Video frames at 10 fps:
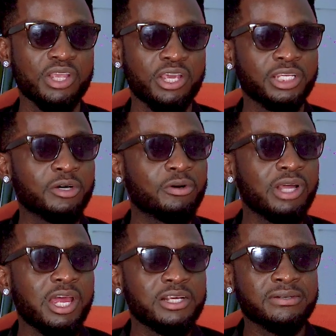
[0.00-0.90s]
You know,
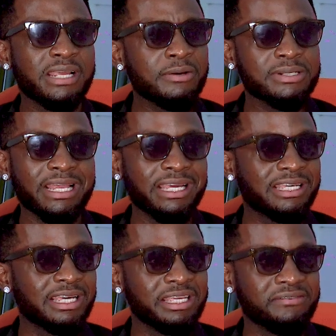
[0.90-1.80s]
so Kele was like,
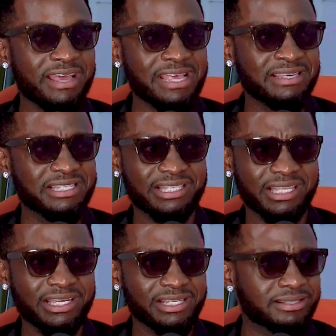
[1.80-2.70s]
if Essence
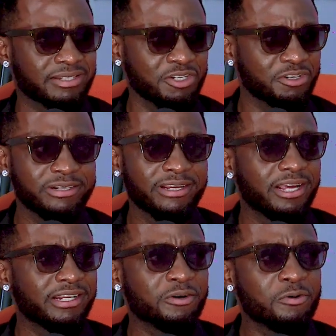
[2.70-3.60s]
think it's good,
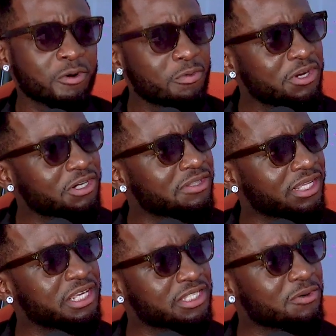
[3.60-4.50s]
then who are we not to think
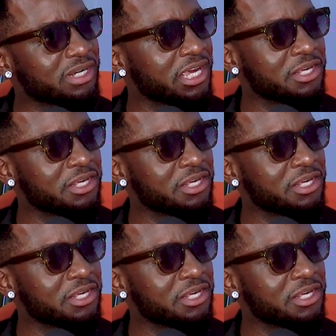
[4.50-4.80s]
it's okay?